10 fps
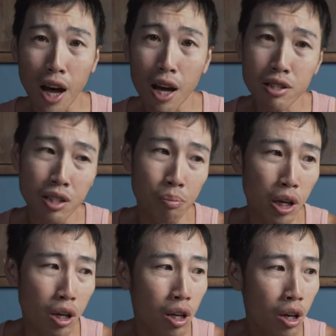asked
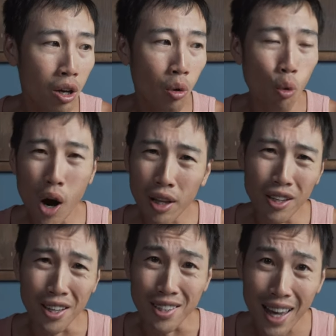me,
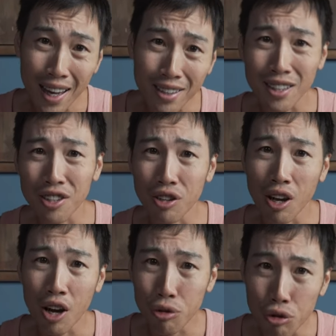what exactly did
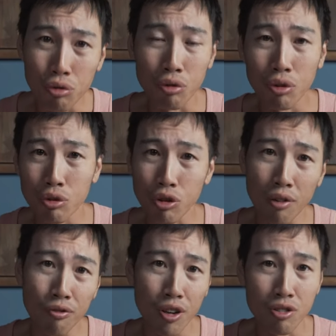I do to
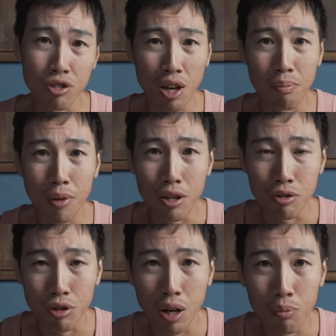convince Dan
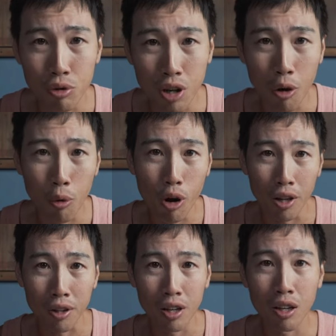to come to
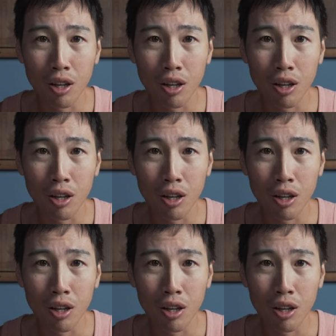Taiwan?